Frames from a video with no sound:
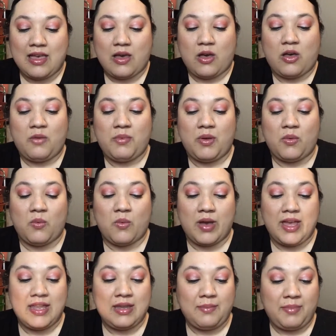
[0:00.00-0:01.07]
All but
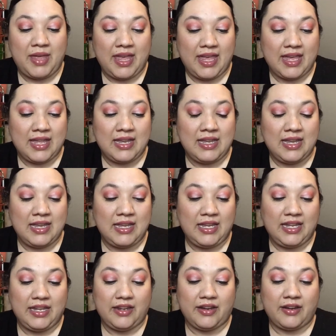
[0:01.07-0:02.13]
one pan in
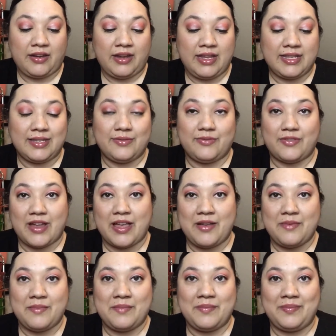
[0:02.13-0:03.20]
here is
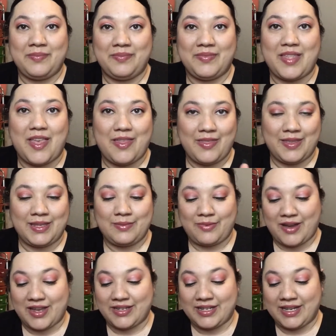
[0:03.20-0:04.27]
from this
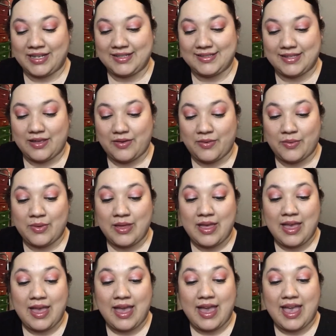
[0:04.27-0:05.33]
project. So
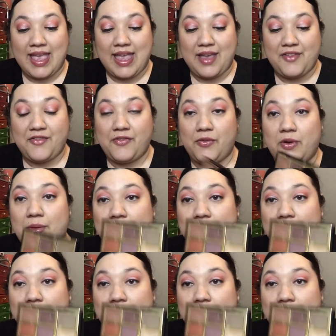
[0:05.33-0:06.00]
I have 4